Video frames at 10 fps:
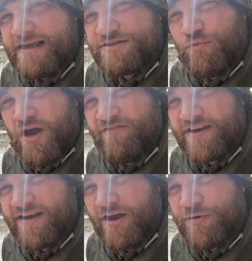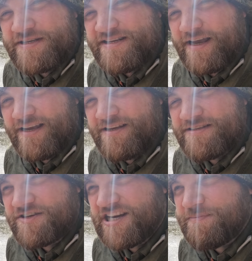it's worth a go, isn't it?
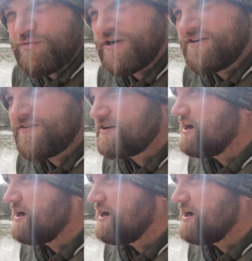It's got to be worth a